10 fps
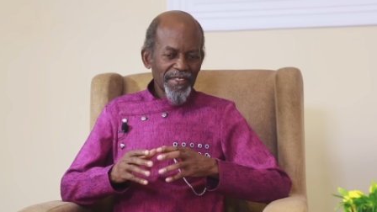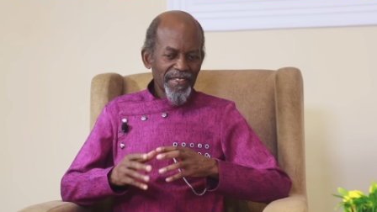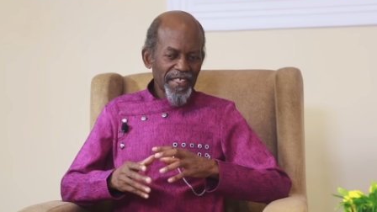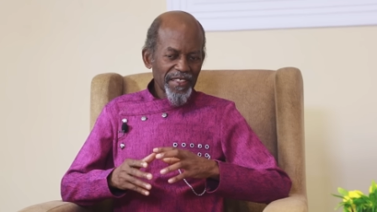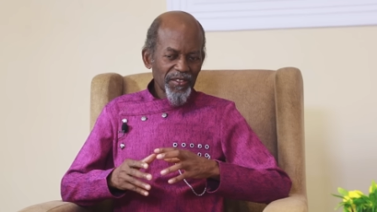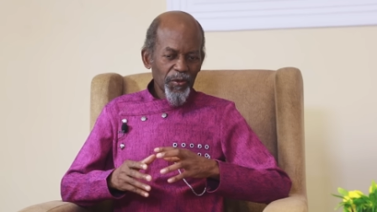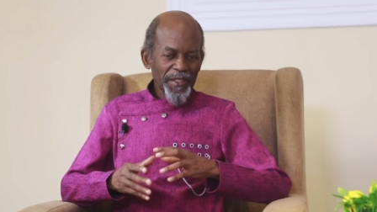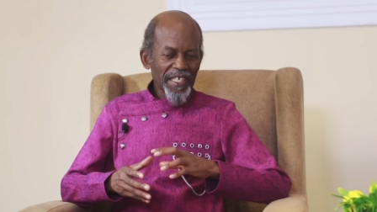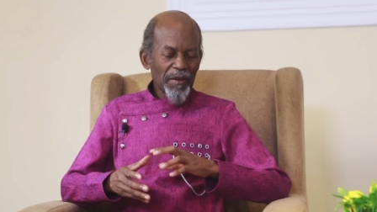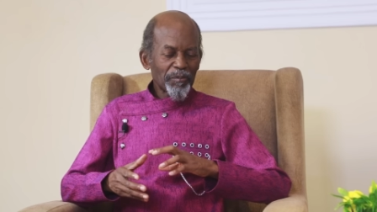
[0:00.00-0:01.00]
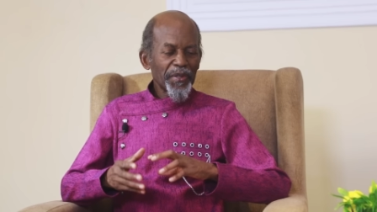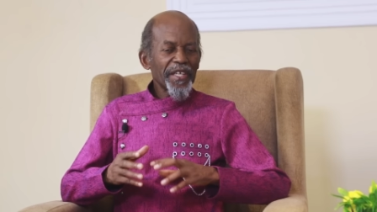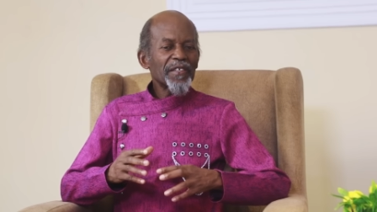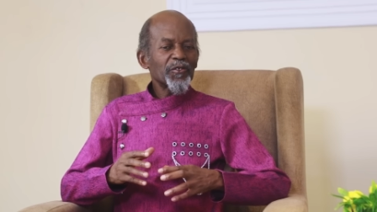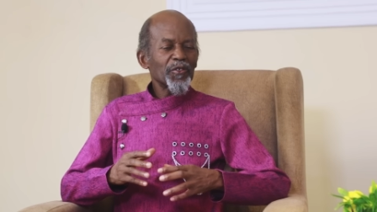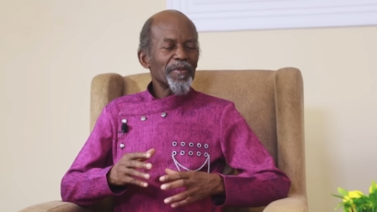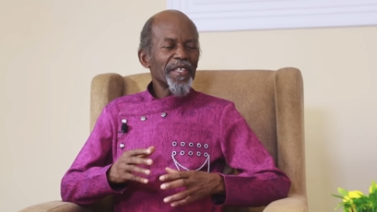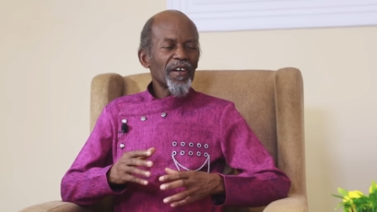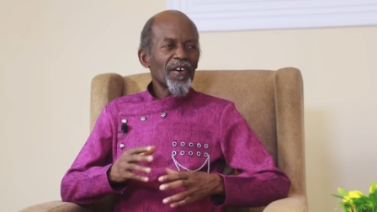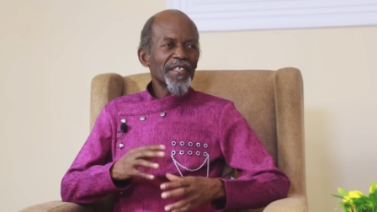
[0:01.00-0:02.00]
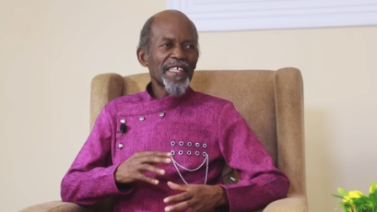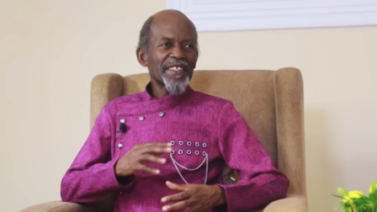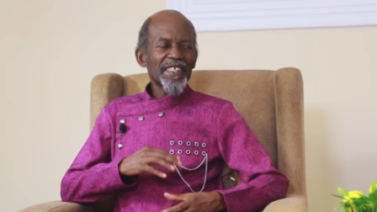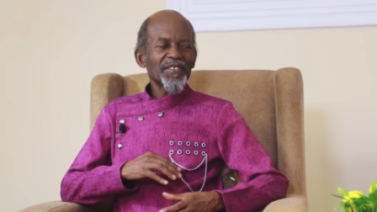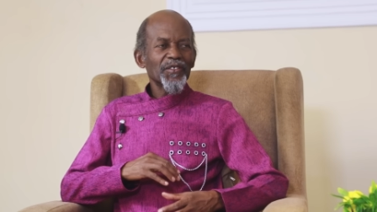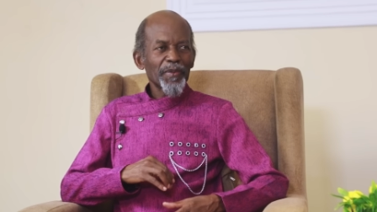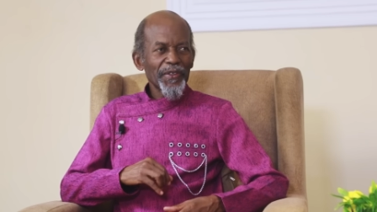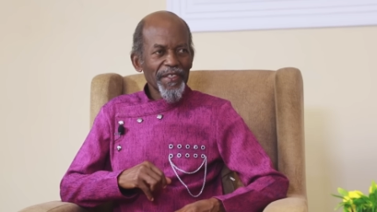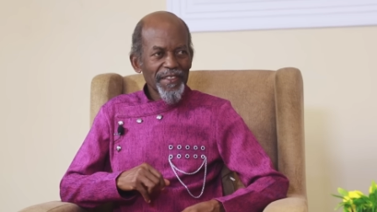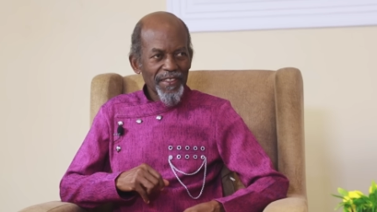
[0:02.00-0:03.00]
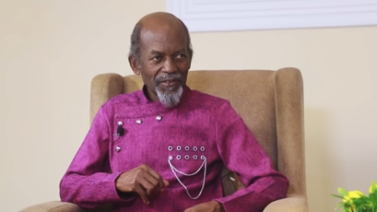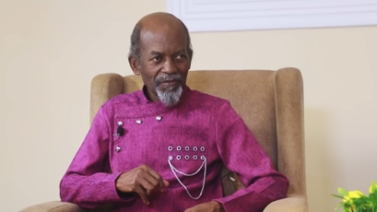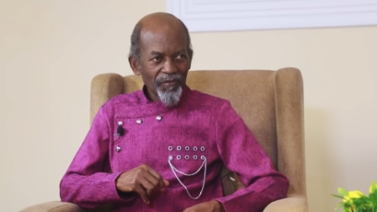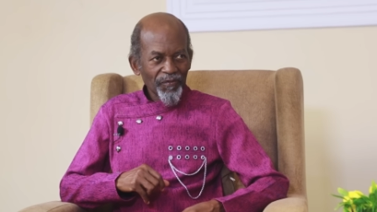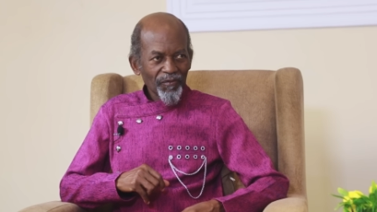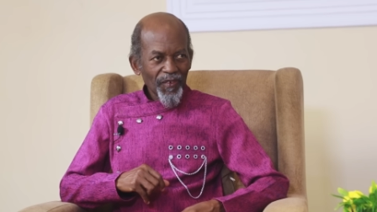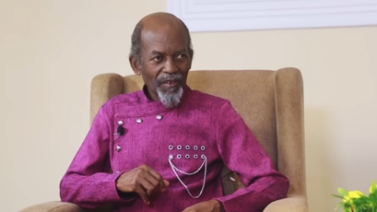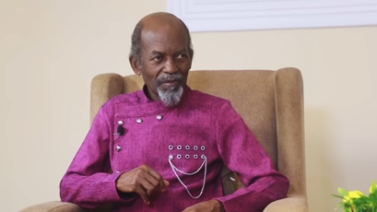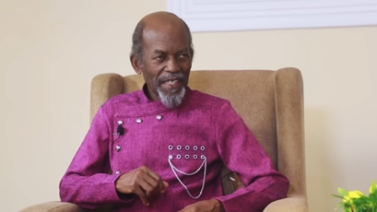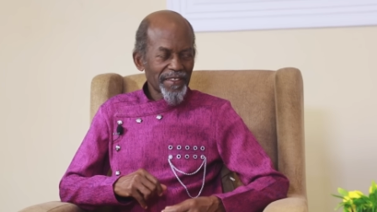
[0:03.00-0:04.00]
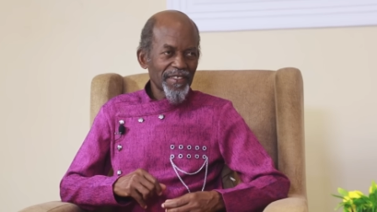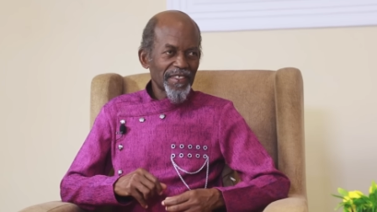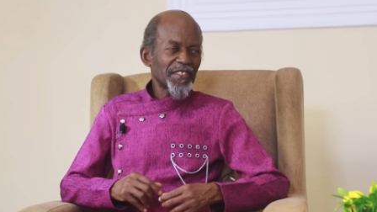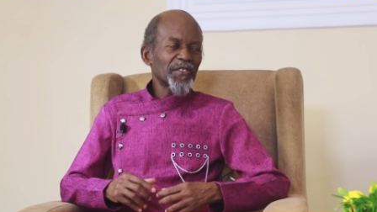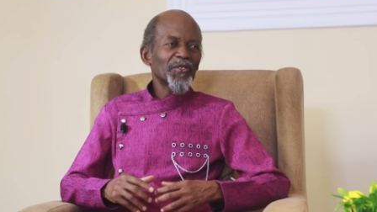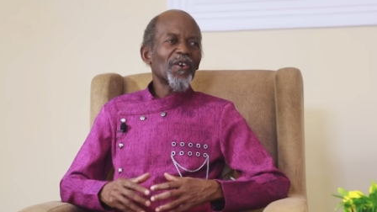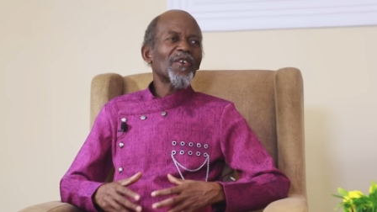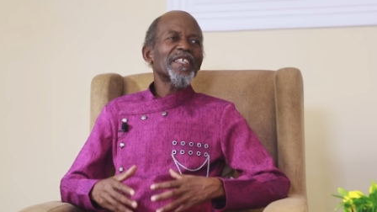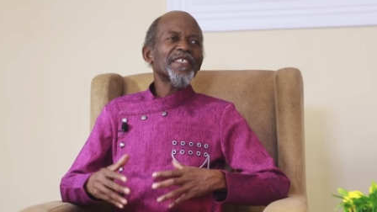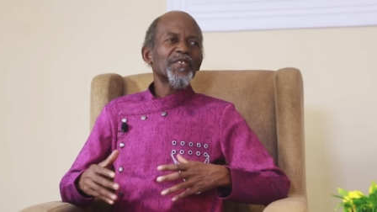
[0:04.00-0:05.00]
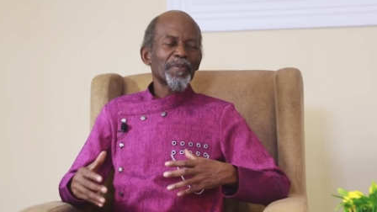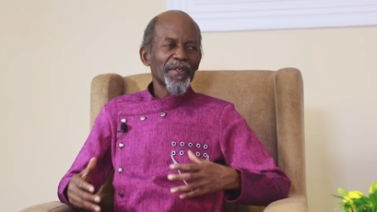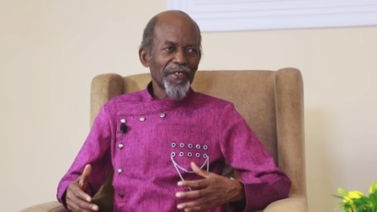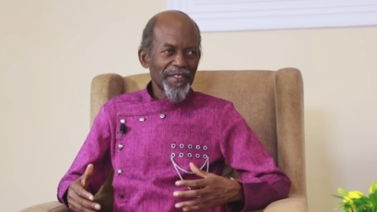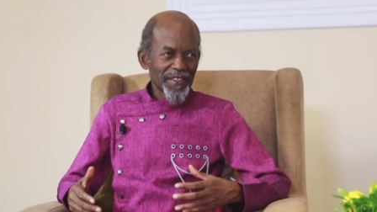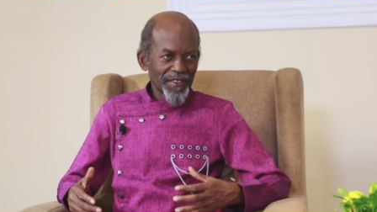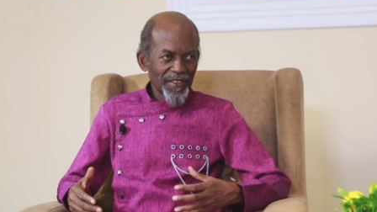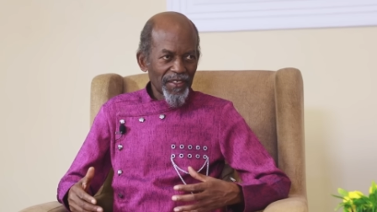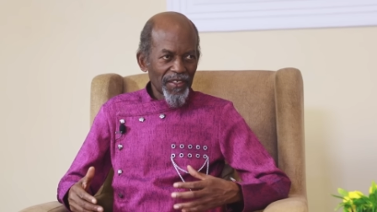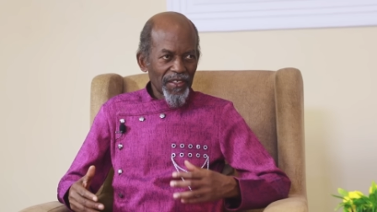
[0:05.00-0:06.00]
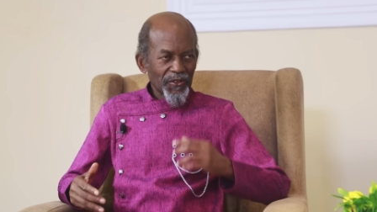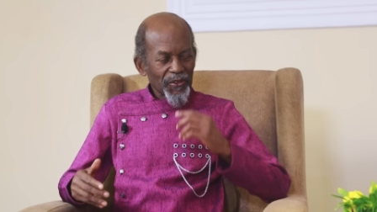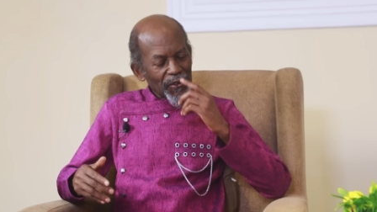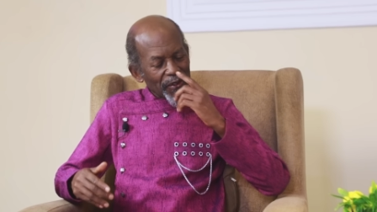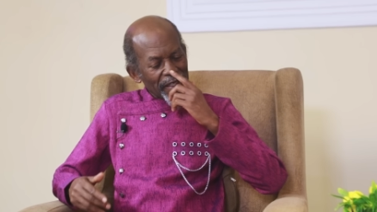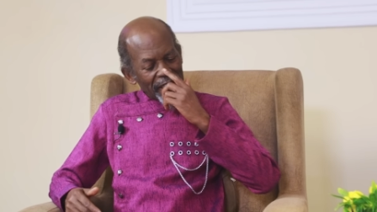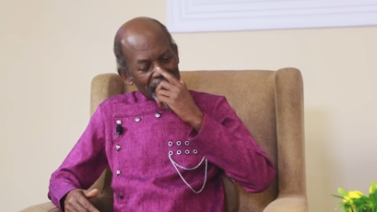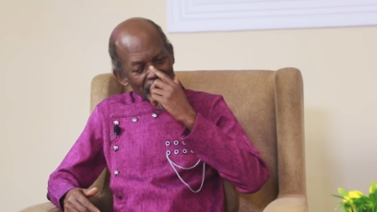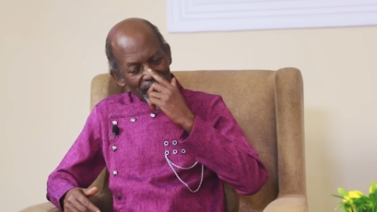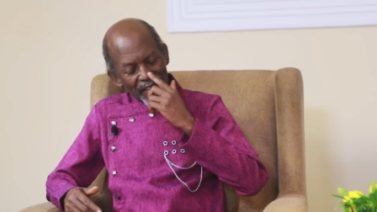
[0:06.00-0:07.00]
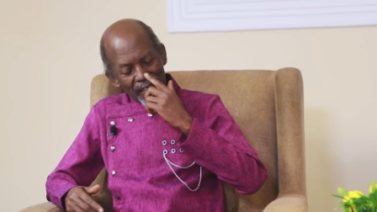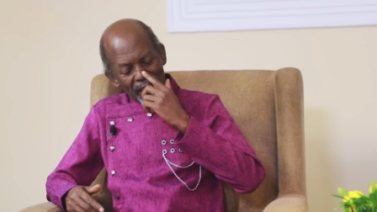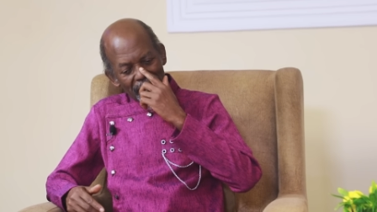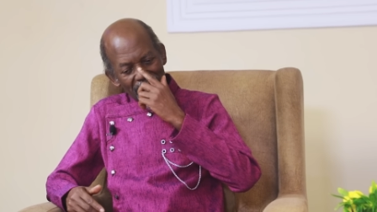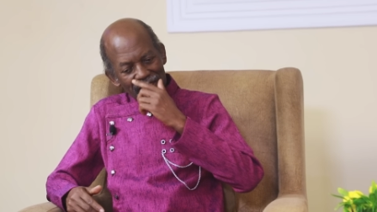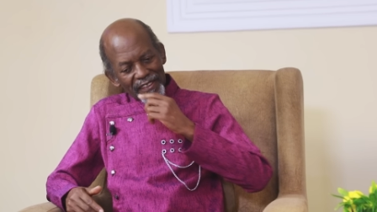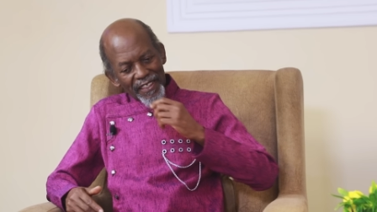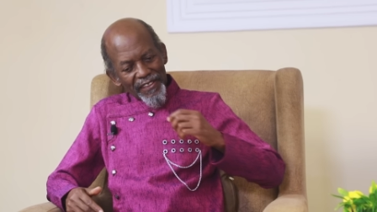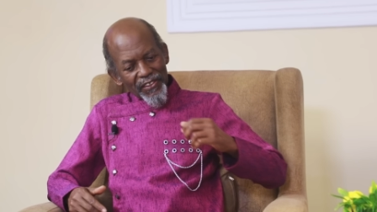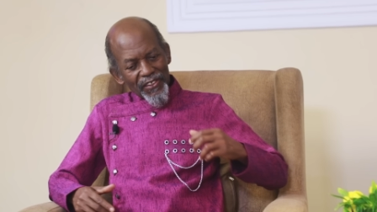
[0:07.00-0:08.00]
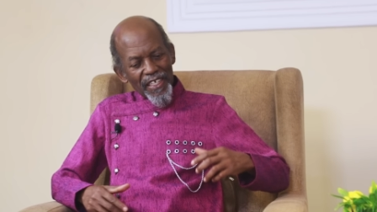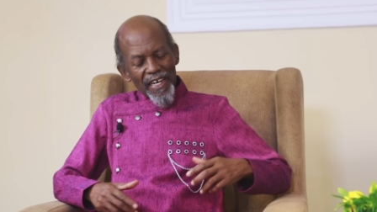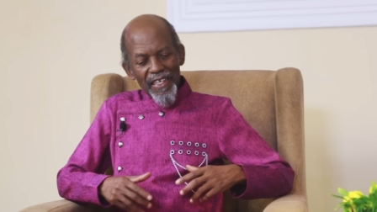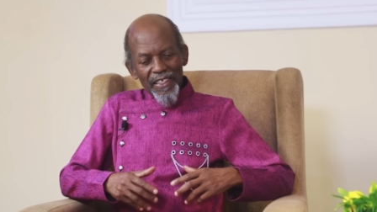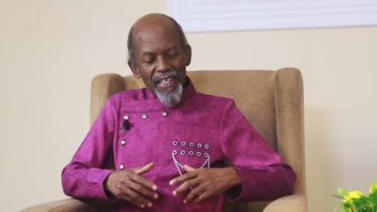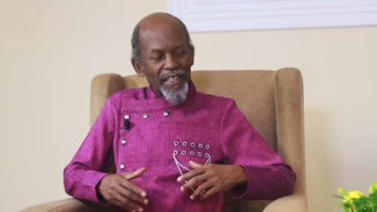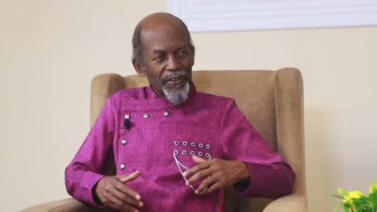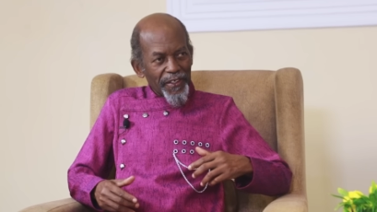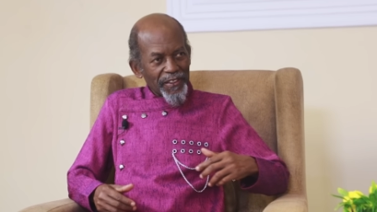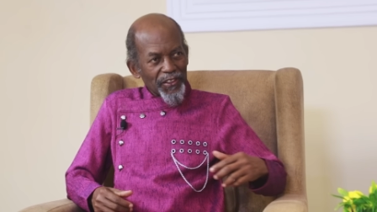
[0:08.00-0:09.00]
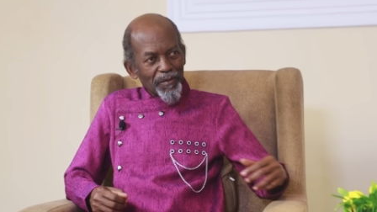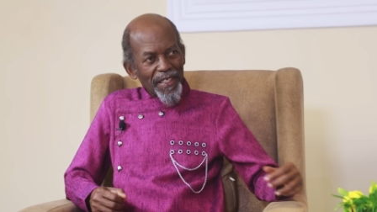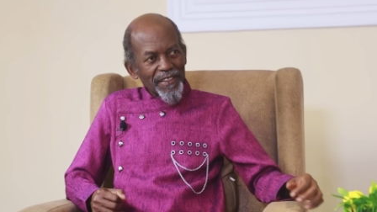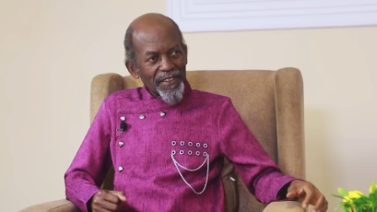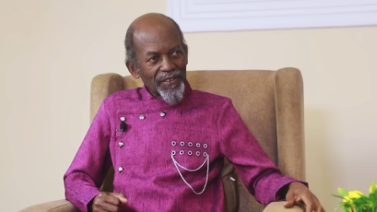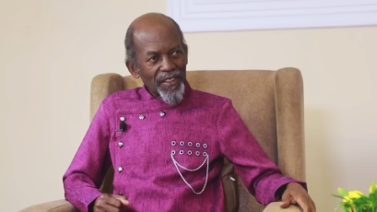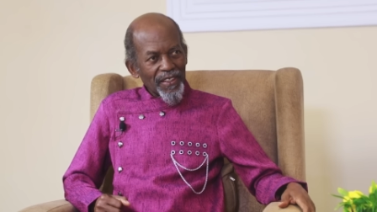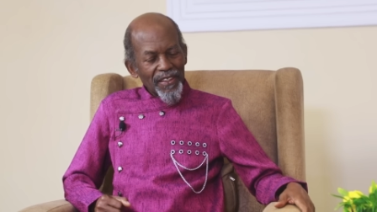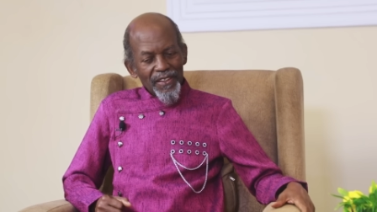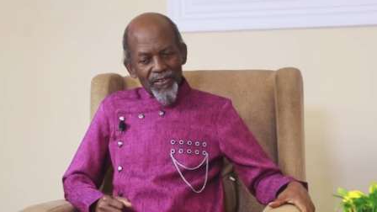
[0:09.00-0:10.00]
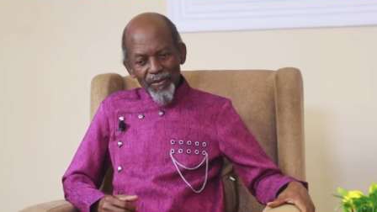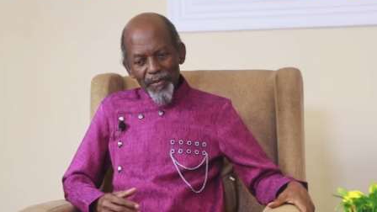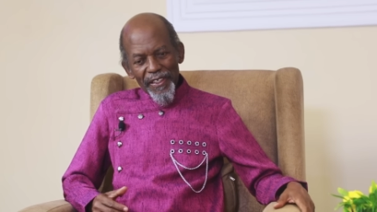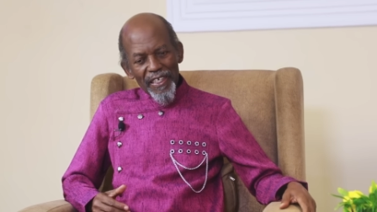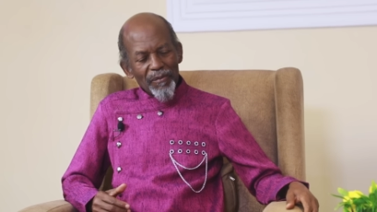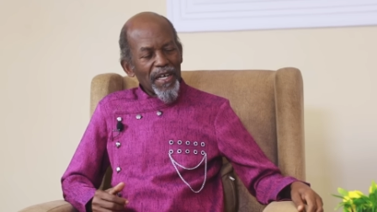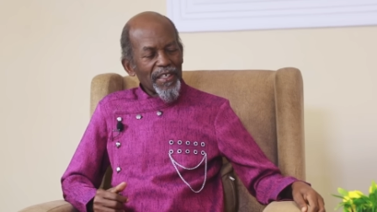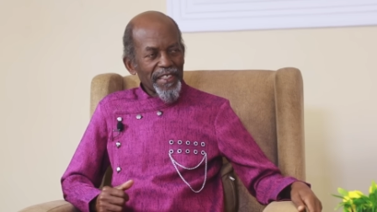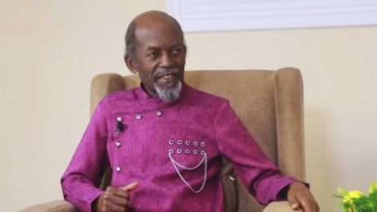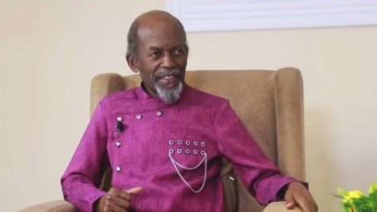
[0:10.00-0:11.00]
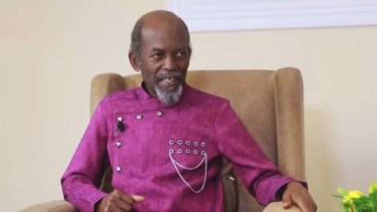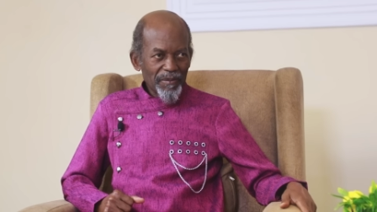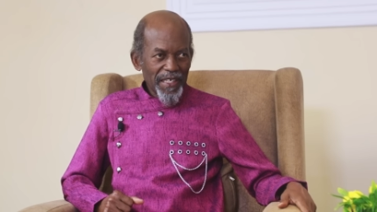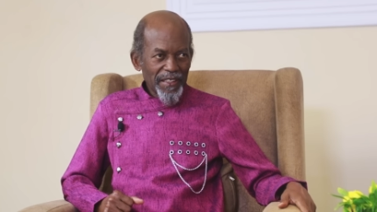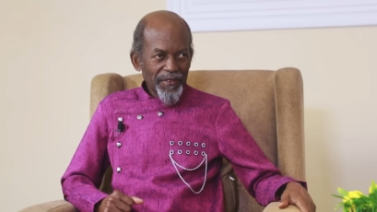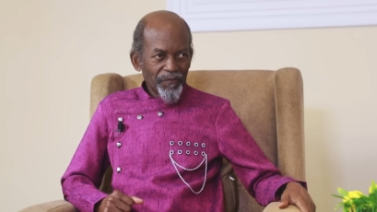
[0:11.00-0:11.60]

things which appear to be other than spirit, but it is only spirit. So it is an intentional arrangement to bring about a drama.